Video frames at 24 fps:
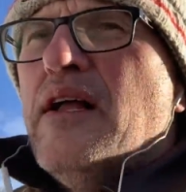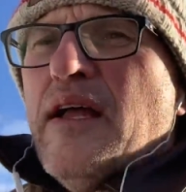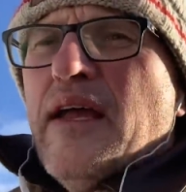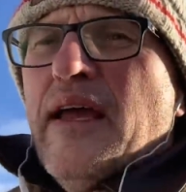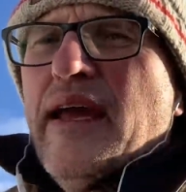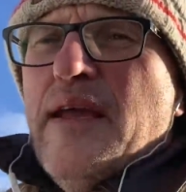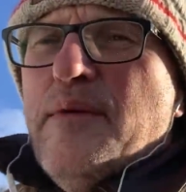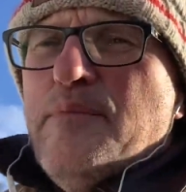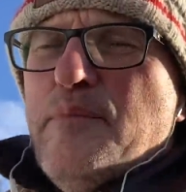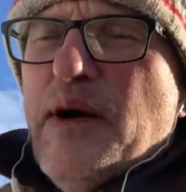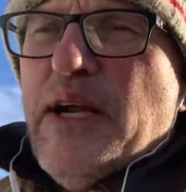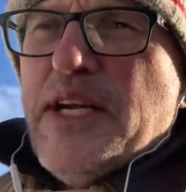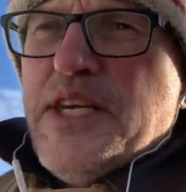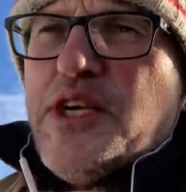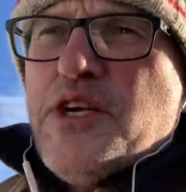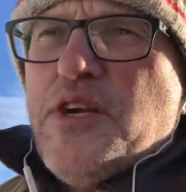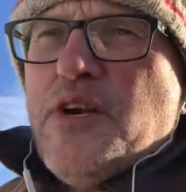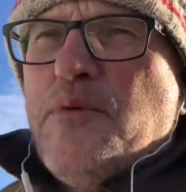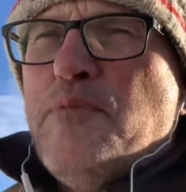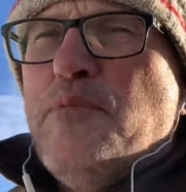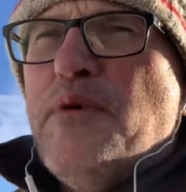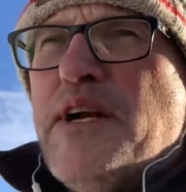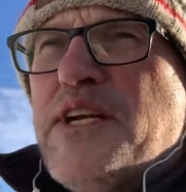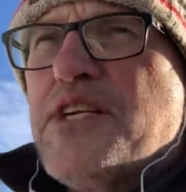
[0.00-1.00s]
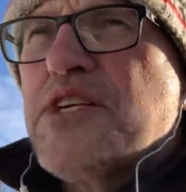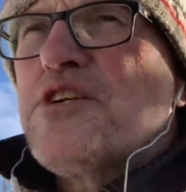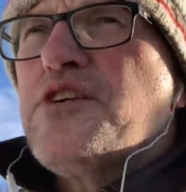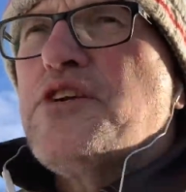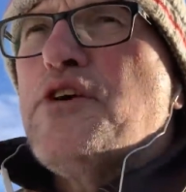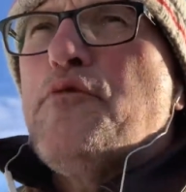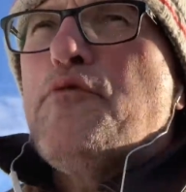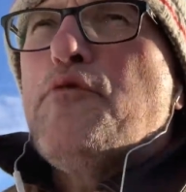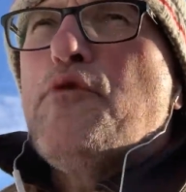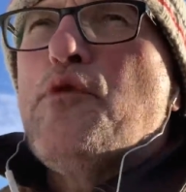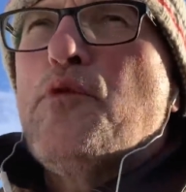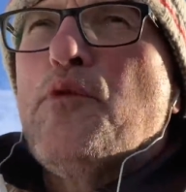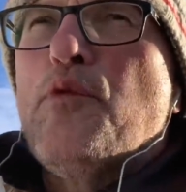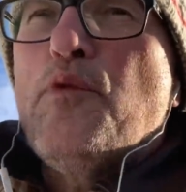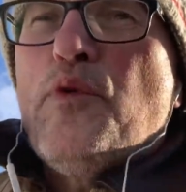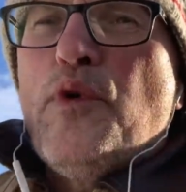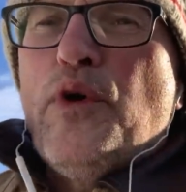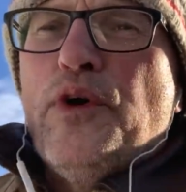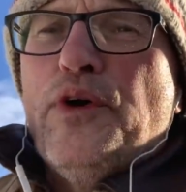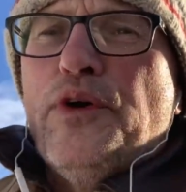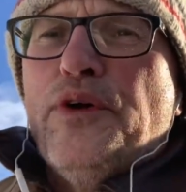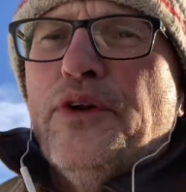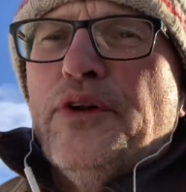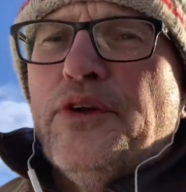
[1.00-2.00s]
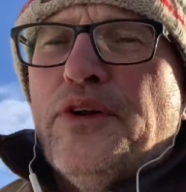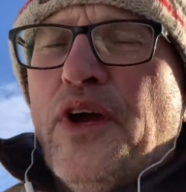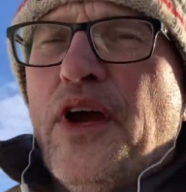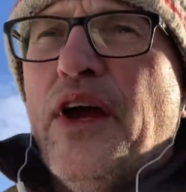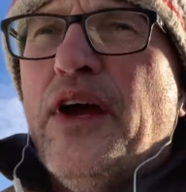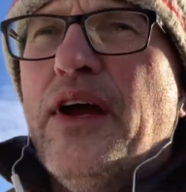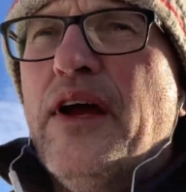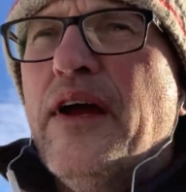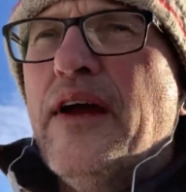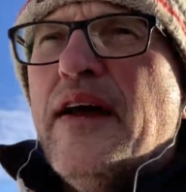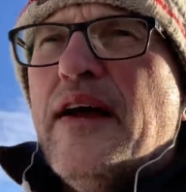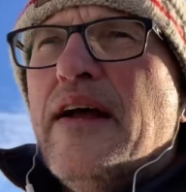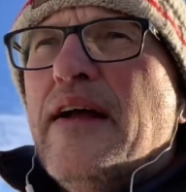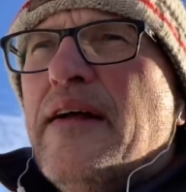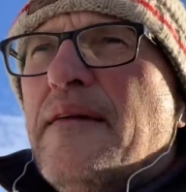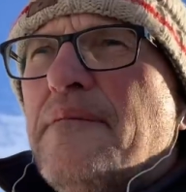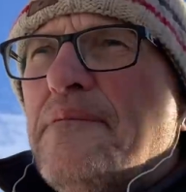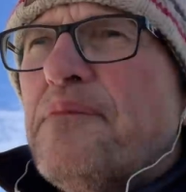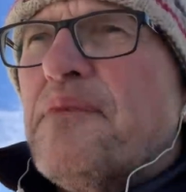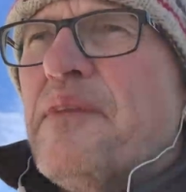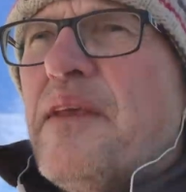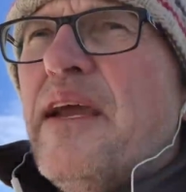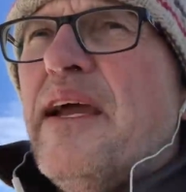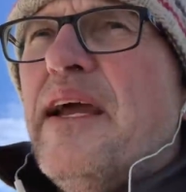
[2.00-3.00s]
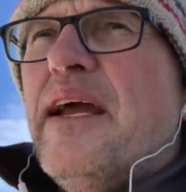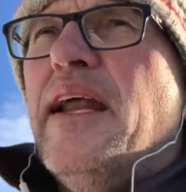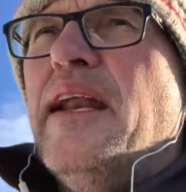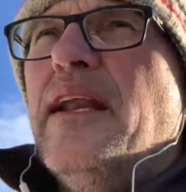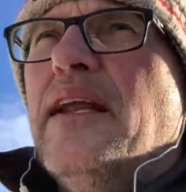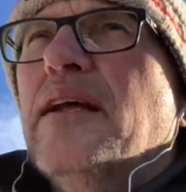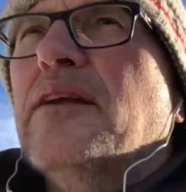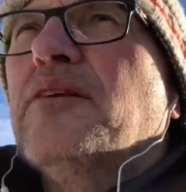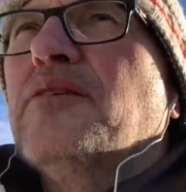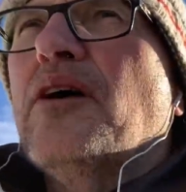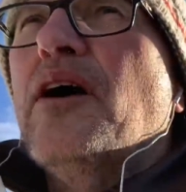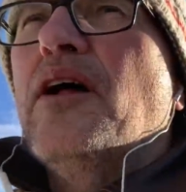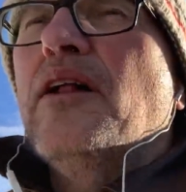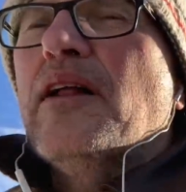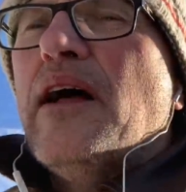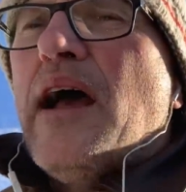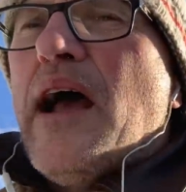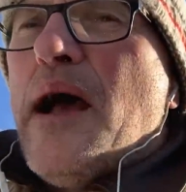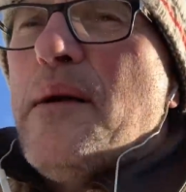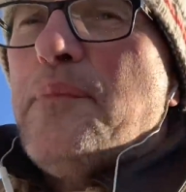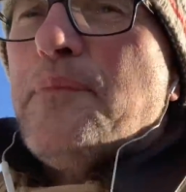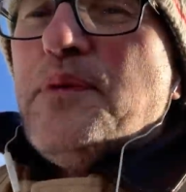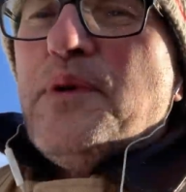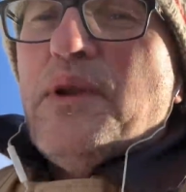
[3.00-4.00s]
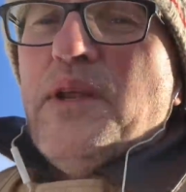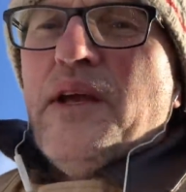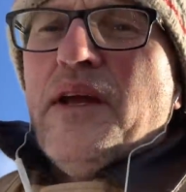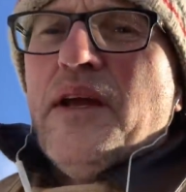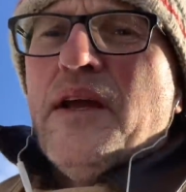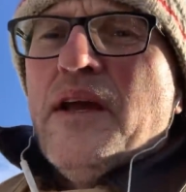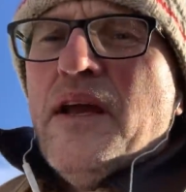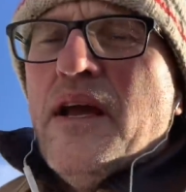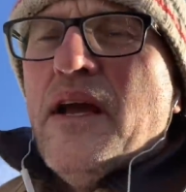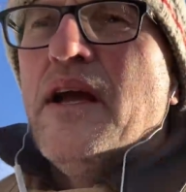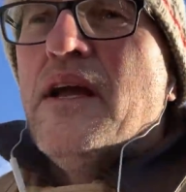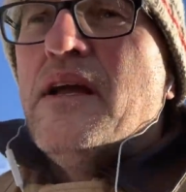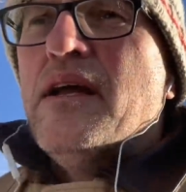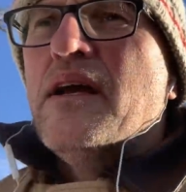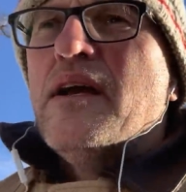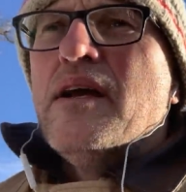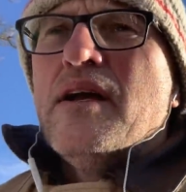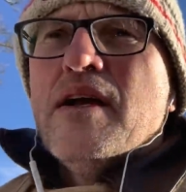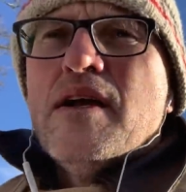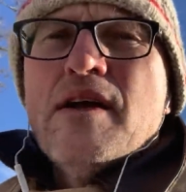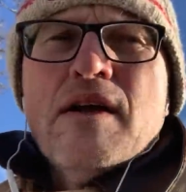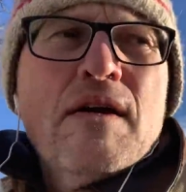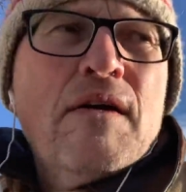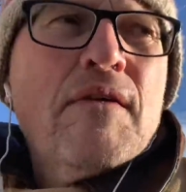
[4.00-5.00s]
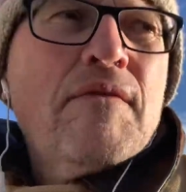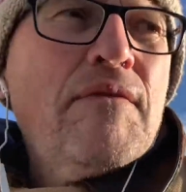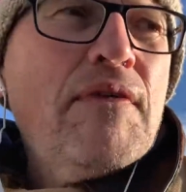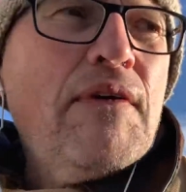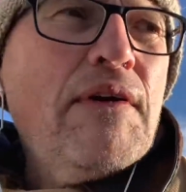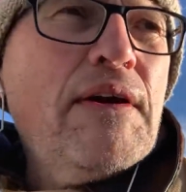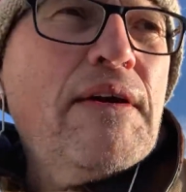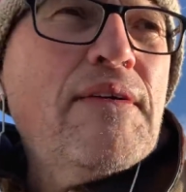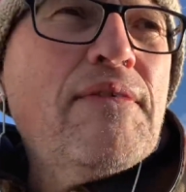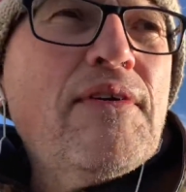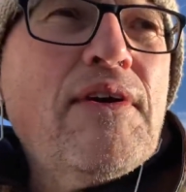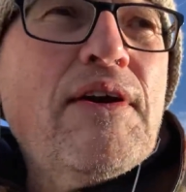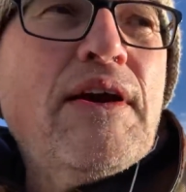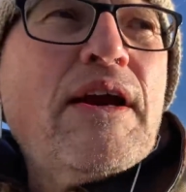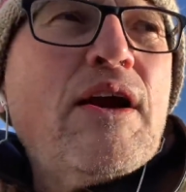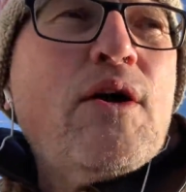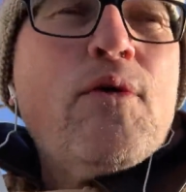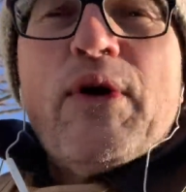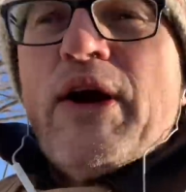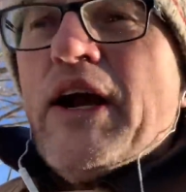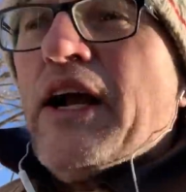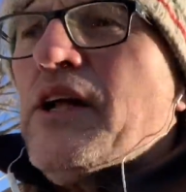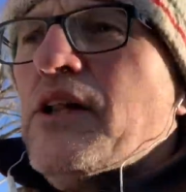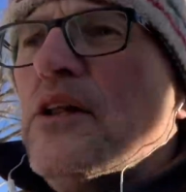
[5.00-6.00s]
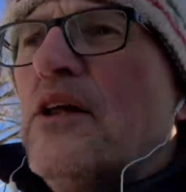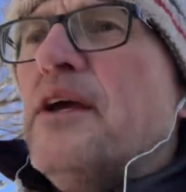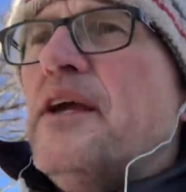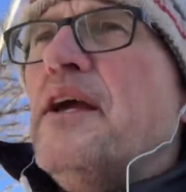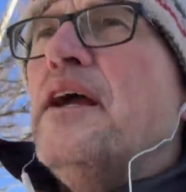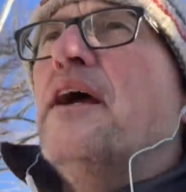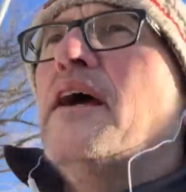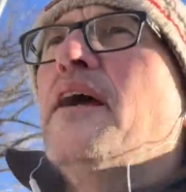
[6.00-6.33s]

a much, much different world. And it's all happening very, very quickly.